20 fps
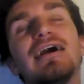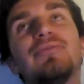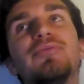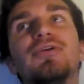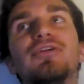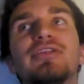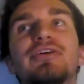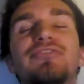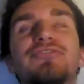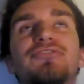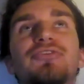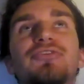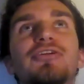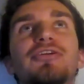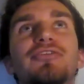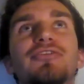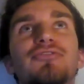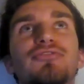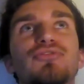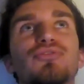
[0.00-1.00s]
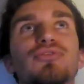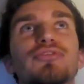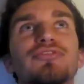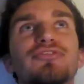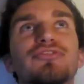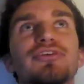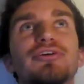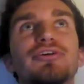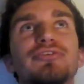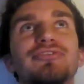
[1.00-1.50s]
I really started the
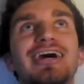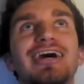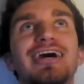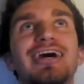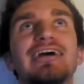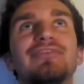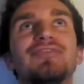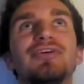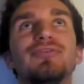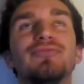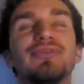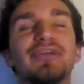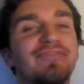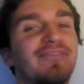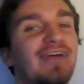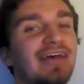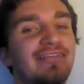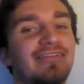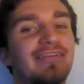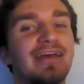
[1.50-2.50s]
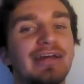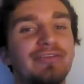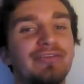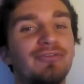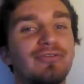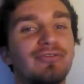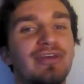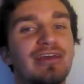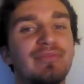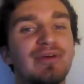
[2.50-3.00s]
source code diving when Fastai
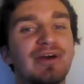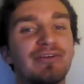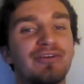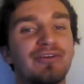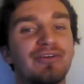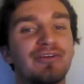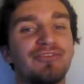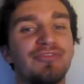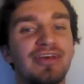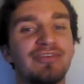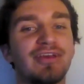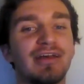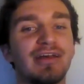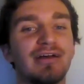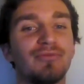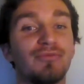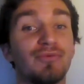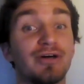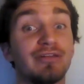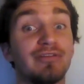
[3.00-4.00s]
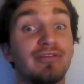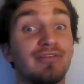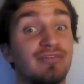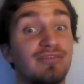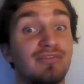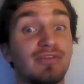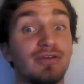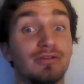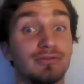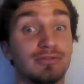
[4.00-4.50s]
2 came out, because Fastai 1
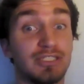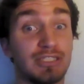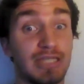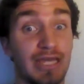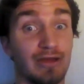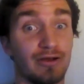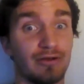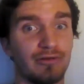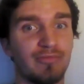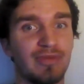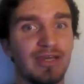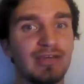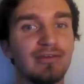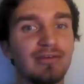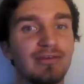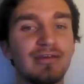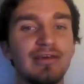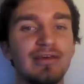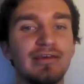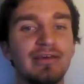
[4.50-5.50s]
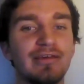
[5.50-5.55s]
still scared me.